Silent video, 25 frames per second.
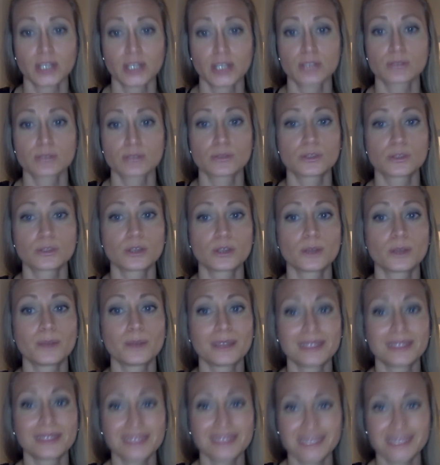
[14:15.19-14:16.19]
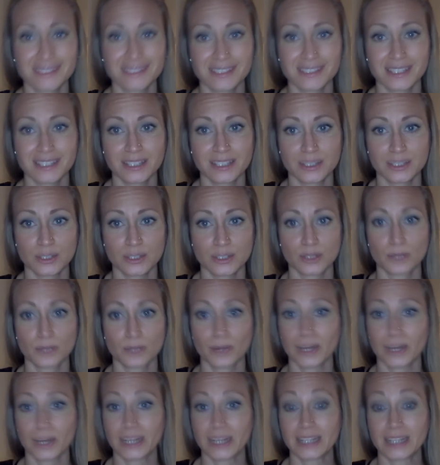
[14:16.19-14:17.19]
So start by listening to your
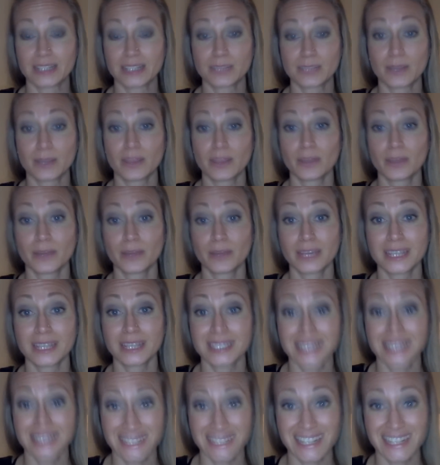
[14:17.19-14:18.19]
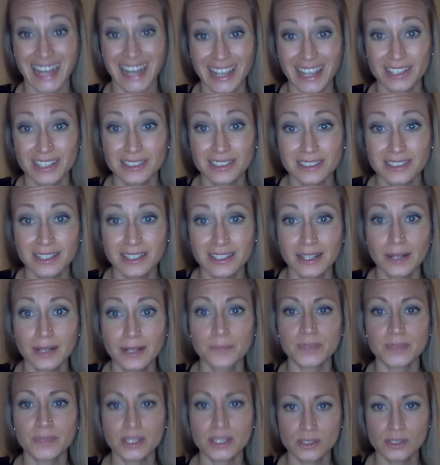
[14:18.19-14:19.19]
body. Because by the way, denial
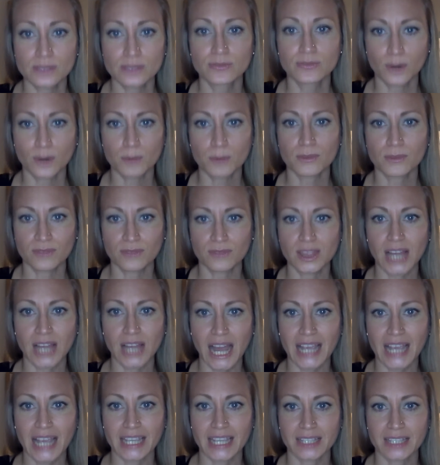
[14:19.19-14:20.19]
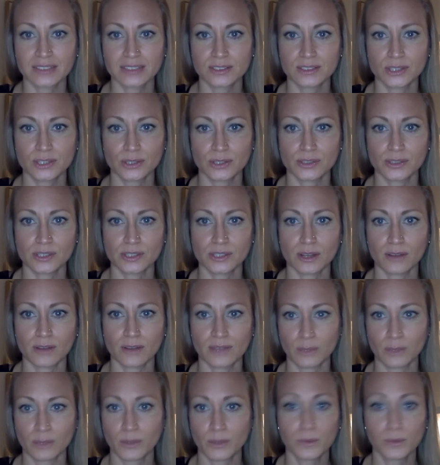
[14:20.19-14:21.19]
is a form of lying to
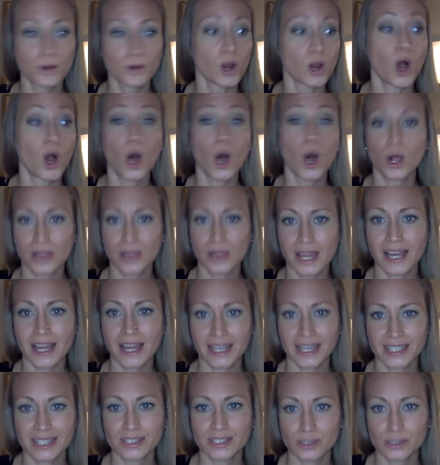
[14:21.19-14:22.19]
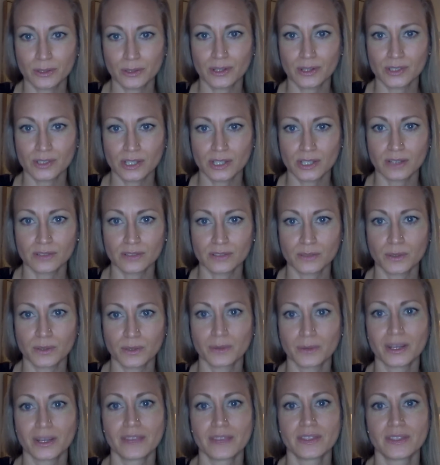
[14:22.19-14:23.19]
yourself. Like we were all lying to ourselves and we
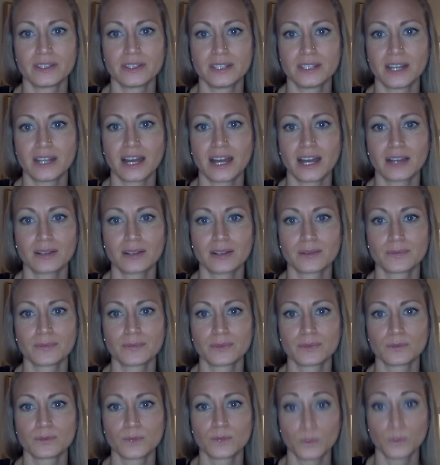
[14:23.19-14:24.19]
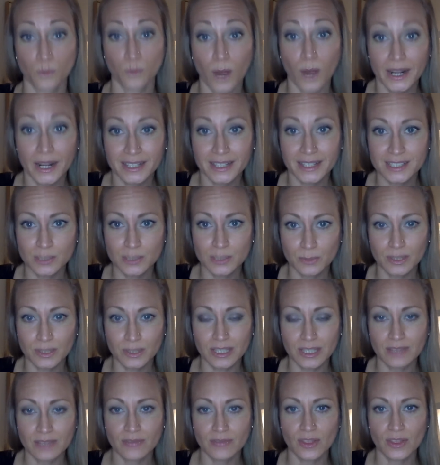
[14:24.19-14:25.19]
were in the denial we wanted to
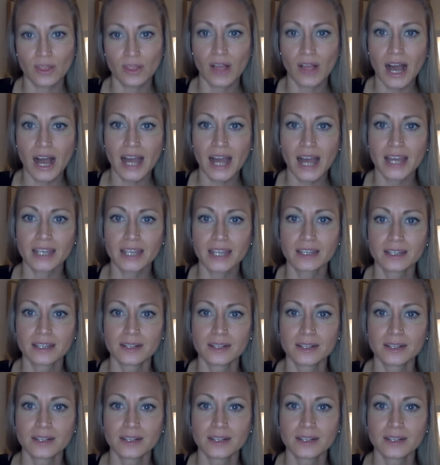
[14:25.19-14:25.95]
believe the lie.